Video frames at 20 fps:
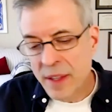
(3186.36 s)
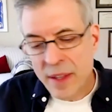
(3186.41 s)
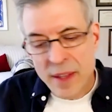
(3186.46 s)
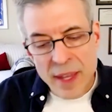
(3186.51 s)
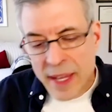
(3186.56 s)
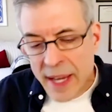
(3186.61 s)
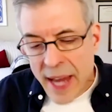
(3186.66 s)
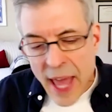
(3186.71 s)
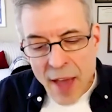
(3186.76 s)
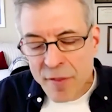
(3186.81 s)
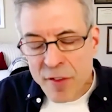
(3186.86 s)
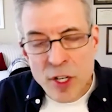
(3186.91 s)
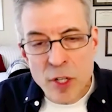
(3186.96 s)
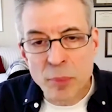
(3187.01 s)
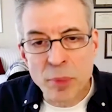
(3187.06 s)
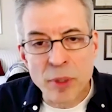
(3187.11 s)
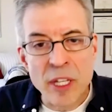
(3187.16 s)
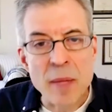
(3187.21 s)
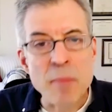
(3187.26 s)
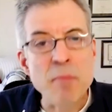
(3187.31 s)

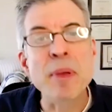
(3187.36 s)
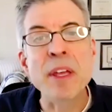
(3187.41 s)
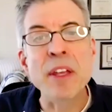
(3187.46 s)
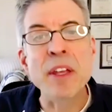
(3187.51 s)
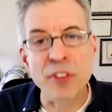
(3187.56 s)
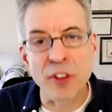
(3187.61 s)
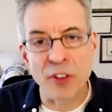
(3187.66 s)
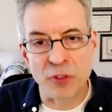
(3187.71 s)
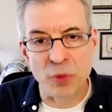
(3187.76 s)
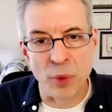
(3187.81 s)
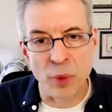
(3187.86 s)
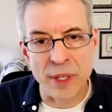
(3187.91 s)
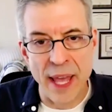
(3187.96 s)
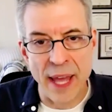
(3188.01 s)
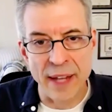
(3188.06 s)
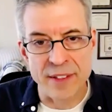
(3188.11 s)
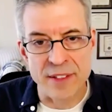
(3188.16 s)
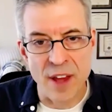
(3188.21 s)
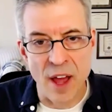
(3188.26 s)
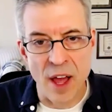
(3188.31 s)
inevitably business would
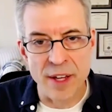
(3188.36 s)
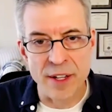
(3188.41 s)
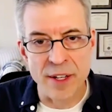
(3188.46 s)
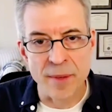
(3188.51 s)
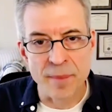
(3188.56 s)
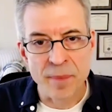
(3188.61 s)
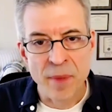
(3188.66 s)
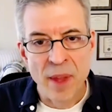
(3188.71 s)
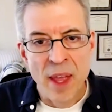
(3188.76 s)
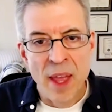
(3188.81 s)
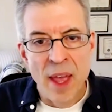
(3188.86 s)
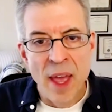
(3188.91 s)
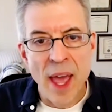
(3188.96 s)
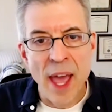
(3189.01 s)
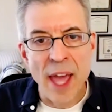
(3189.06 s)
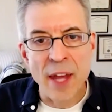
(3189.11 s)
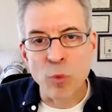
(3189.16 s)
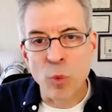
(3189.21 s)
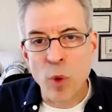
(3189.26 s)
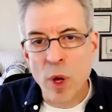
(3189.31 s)
get done.
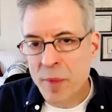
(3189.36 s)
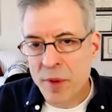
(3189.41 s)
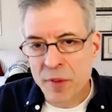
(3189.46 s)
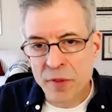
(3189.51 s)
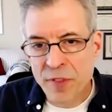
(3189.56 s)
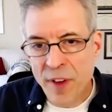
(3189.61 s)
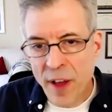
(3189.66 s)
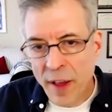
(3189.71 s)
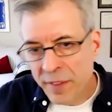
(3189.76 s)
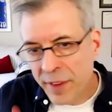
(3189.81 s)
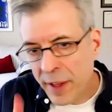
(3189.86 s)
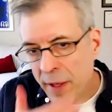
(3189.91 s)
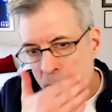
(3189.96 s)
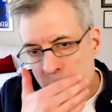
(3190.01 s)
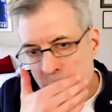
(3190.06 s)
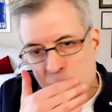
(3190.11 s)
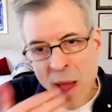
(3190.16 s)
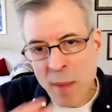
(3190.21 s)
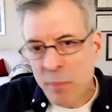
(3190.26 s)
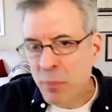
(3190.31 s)
And women felt
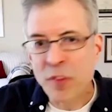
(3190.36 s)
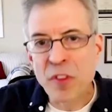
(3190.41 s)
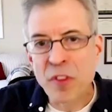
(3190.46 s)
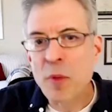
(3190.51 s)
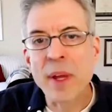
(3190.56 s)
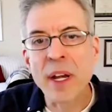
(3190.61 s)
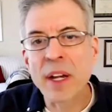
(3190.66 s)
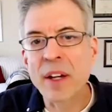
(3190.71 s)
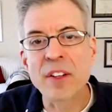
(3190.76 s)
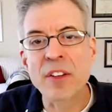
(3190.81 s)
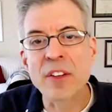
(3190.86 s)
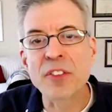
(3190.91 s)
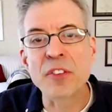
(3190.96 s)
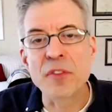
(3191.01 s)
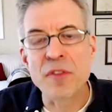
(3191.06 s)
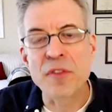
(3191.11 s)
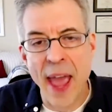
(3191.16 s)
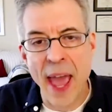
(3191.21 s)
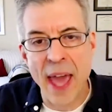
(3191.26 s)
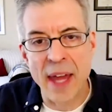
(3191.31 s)
that put them at a
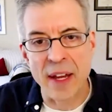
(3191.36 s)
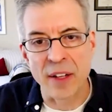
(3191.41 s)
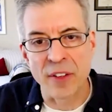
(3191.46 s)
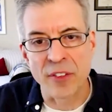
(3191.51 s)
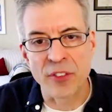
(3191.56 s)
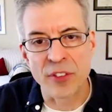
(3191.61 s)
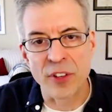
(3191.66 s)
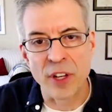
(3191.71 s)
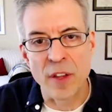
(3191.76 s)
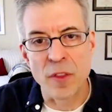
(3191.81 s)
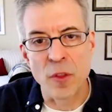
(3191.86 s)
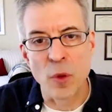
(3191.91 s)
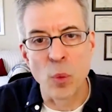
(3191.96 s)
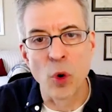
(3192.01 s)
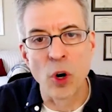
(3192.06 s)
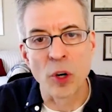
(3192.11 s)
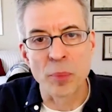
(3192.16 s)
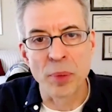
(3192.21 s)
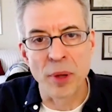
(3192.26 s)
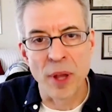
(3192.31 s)
disadvantage in the
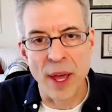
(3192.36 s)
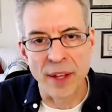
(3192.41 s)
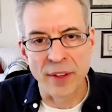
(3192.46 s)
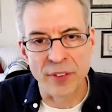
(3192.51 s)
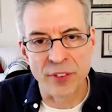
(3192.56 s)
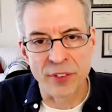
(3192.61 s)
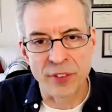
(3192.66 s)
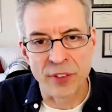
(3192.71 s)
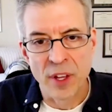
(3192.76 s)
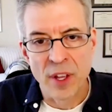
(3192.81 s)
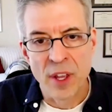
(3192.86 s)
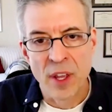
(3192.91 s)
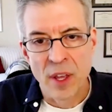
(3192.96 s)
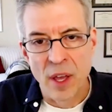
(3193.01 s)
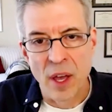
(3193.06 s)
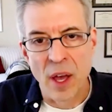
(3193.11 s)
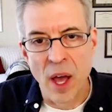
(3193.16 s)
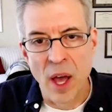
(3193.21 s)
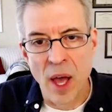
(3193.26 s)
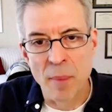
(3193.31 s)
workplace.
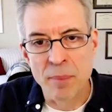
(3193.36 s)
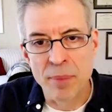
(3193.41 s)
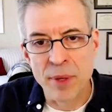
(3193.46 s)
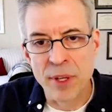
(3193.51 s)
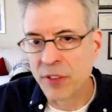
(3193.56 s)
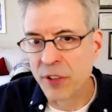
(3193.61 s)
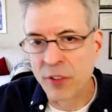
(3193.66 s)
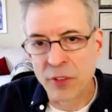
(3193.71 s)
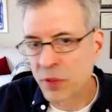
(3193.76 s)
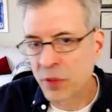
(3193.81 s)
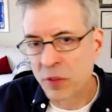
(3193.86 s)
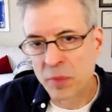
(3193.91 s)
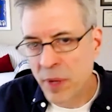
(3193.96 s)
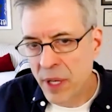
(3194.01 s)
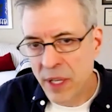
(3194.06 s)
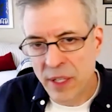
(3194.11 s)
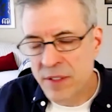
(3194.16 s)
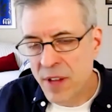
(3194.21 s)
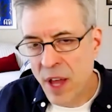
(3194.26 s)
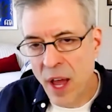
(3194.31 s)
Business was
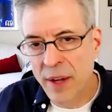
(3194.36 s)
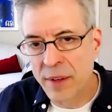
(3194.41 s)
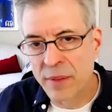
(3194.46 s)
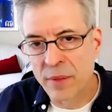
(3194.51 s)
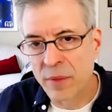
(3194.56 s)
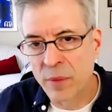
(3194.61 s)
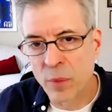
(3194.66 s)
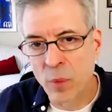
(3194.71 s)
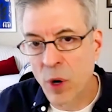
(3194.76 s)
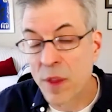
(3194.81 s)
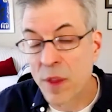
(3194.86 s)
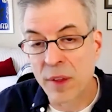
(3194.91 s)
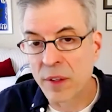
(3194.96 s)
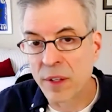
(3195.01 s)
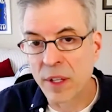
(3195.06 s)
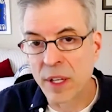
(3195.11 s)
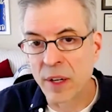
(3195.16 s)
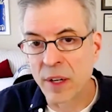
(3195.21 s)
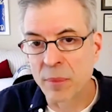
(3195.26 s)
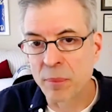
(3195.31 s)
being done
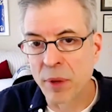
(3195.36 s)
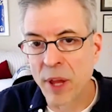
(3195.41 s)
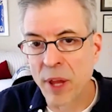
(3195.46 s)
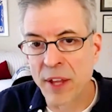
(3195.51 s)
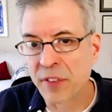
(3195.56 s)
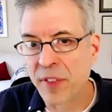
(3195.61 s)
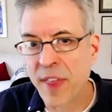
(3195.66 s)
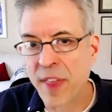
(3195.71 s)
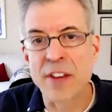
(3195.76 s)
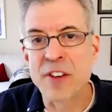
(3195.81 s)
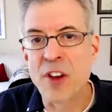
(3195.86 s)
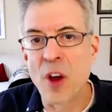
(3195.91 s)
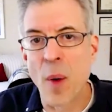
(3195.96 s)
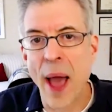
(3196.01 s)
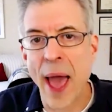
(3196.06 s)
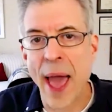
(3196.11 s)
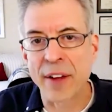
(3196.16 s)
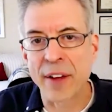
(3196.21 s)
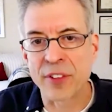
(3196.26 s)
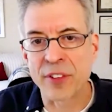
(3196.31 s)
in a place they had no
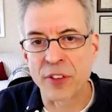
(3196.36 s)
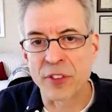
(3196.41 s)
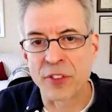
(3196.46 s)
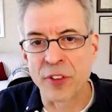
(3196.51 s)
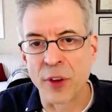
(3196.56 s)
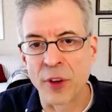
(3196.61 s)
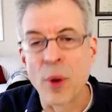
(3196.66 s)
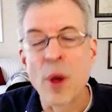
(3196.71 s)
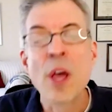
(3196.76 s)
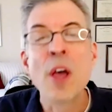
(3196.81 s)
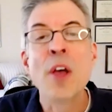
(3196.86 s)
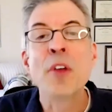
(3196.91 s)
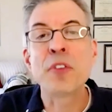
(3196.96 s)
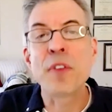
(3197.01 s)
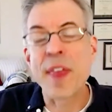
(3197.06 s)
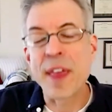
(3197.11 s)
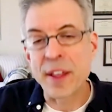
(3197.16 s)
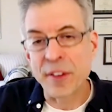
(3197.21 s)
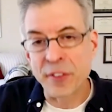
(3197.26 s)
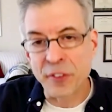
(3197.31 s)
access to.
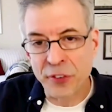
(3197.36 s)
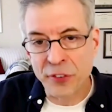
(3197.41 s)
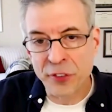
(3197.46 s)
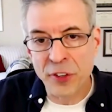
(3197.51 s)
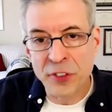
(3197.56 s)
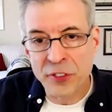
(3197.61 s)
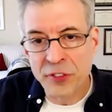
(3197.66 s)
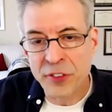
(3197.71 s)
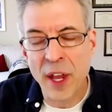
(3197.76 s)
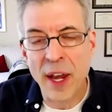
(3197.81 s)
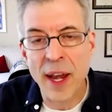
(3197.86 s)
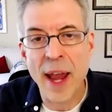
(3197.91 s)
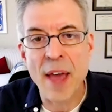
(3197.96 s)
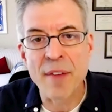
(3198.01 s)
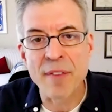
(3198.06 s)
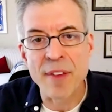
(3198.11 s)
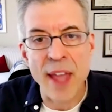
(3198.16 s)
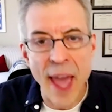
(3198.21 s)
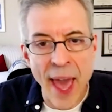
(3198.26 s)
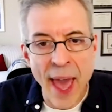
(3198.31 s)
So they insisted on
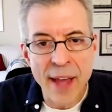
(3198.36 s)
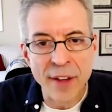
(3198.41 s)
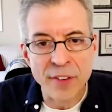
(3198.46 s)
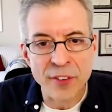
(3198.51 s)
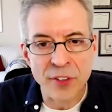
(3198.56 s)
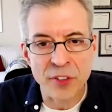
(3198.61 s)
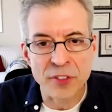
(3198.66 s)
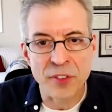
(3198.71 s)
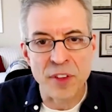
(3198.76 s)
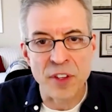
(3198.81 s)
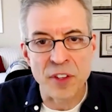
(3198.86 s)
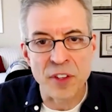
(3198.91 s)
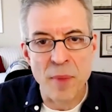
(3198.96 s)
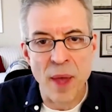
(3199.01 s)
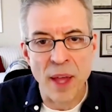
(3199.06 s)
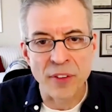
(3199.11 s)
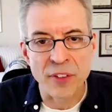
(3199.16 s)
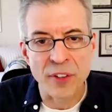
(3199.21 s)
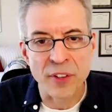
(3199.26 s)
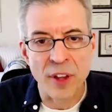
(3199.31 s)
having access to these
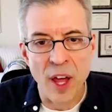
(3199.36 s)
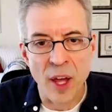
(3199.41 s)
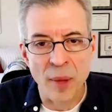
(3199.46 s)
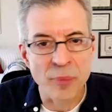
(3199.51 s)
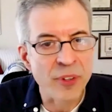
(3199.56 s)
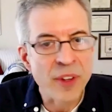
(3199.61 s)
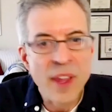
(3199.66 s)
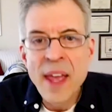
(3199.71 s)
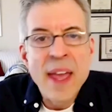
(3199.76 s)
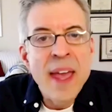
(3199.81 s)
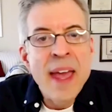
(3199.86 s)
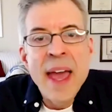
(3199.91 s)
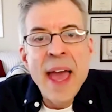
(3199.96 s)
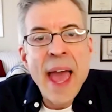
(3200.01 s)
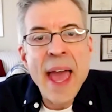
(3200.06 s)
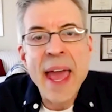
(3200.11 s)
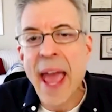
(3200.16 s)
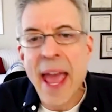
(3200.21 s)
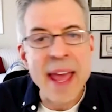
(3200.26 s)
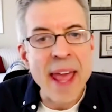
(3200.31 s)
men's clubs.
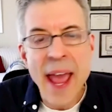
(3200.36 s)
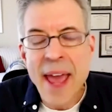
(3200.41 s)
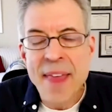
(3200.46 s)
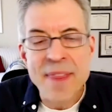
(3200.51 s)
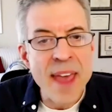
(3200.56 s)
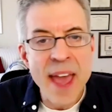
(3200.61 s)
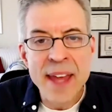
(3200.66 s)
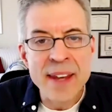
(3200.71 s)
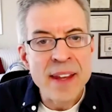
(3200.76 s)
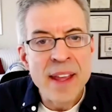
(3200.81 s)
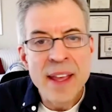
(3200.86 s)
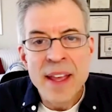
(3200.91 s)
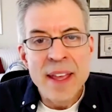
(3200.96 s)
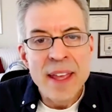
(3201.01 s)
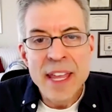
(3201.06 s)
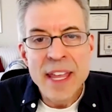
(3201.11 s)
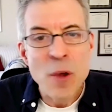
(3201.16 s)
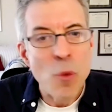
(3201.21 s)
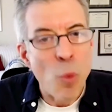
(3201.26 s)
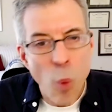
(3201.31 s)
And then
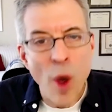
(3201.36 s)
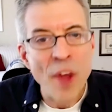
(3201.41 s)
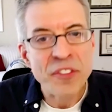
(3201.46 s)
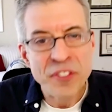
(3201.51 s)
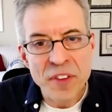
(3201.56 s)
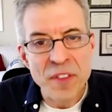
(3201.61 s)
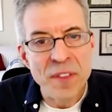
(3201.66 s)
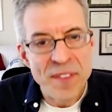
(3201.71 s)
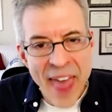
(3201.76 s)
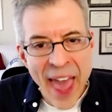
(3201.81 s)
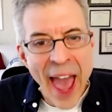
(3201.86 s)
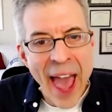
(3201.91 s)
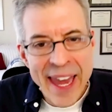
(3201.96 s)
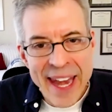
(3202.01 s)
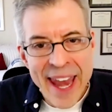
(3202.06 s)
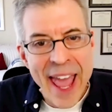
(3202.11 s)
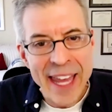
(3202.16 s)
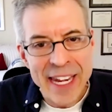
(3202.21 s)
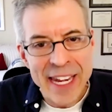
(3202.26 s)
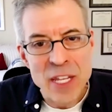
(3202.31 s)
it wasn't
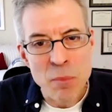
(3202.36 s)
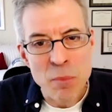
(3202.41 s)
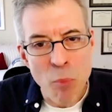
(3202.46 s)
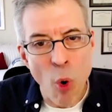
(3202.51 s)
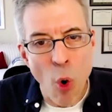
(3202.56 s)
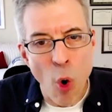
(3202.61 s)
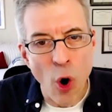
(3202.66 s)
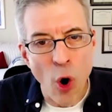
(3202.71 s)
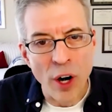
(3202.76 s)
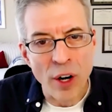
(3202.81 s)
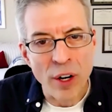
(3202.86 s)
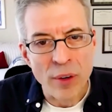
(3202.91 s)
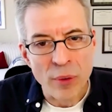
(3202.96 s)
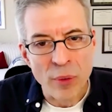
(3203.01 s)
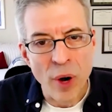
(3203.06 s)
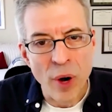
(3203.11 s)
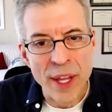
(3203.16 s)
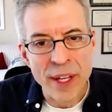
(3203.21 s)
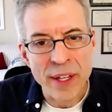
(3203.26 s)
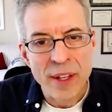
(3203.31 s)
that anymore,
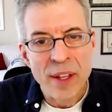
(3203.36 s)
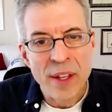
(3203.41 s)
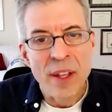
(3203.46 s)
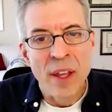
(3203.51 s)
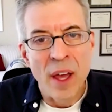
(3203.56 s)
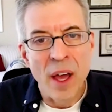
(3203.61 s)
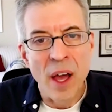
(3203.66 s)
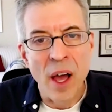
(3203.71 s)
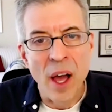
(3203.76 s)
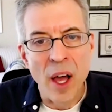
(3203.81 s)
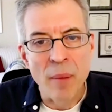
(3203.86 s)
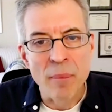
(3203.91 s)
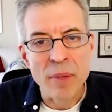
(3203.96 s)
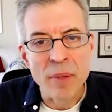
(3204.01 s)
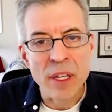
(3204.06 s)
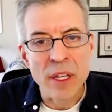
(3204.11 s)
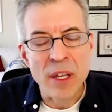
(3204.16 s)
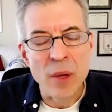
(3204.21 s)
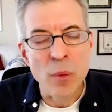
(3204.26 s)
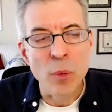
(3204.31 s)
right?
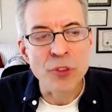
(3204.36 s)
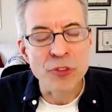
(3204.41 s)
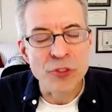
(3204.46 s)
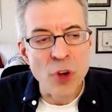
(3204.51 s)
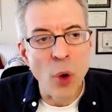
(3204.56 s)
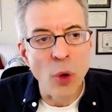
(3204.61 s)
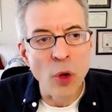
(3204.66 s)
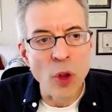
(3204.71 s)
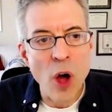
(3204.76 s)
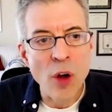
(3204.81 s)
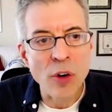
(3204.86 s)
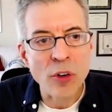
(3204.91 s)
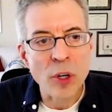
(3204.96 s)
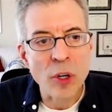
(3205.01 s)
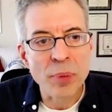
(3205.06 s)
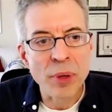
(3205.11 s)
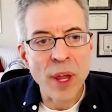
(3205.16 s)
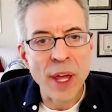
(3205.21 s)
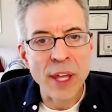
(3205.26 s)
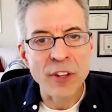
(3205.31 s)
It was no longer
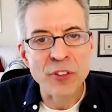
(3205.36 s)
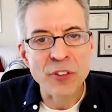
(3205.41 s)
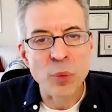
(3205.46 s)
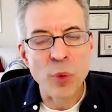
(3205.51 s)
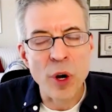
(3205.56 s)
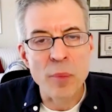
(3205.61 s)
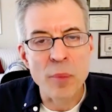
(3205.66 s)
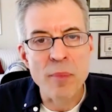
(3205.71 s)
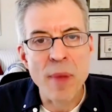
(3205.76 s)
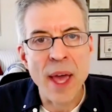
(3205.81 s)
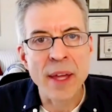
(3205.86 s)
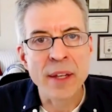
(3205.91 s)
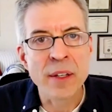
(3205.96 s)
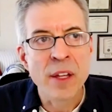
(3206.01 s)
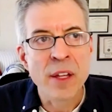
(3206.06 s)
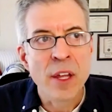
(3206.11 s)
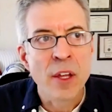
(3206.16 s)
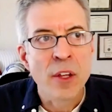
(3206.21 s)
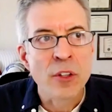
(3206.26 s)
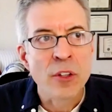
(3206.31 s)
a place where
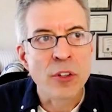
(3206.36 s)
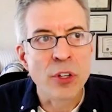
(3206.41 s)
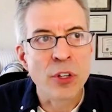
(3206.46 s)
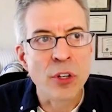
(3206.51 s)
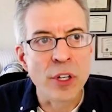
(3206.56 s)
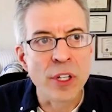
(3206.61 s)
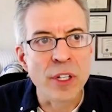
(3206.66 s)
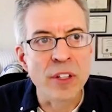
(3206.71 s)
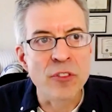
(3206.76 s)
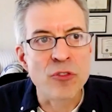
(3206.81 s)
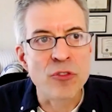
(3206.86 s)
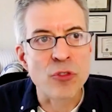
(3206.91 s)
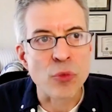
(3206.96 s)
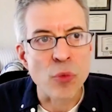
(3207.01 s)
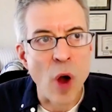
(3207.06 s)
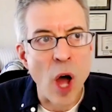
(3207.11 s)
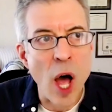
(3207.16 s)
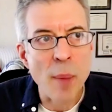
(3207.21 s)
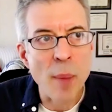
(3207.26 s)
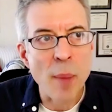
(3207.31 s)
men could
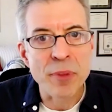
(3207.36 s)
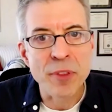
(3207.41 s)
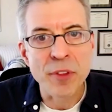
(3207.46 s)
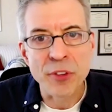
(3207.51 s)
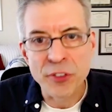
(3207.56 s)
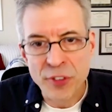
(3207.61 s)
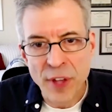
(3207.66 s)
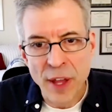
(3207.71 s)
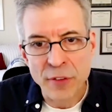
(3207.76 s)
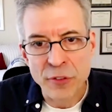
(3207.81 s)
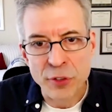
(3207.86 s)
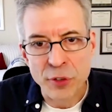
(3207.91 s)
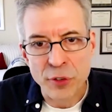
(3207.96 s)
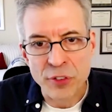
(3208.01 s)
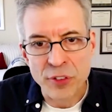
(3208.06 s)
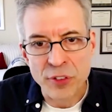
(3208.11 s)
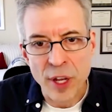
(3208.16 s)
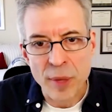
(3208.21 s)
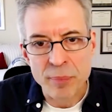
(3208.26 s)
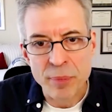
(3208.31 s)
drop the
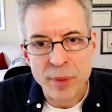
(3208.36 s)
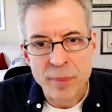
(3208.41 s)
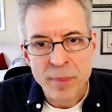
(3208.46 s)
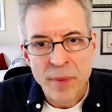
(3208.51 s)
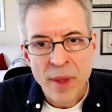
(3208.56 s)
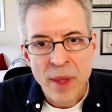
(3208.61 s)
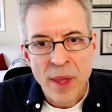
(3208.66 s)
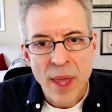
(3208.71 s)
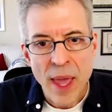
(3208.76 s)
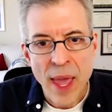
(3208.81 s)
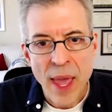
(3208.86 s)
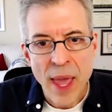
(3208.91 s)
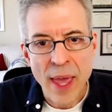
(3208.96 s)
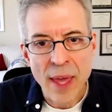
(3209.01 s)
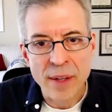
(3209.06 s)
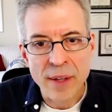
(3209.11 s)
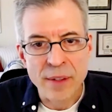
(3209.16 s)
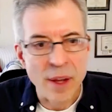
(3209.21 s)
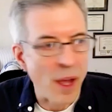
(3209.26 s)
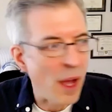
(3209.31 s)
censorship
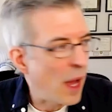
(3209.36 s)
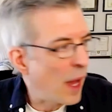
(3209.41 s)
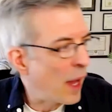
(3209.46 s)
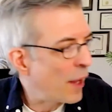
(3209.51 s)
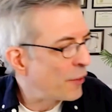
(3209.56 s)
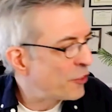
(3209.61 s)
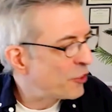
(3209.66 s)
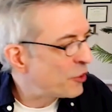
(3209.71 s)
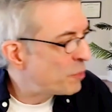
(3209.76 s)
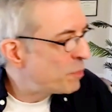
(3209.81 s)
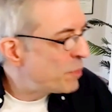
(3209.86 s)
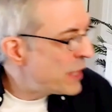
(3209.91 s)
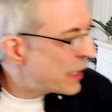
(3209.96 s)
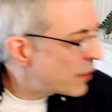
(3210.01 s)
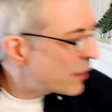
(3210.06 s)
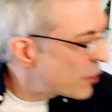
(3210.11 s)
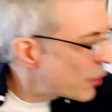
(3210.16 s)
and speak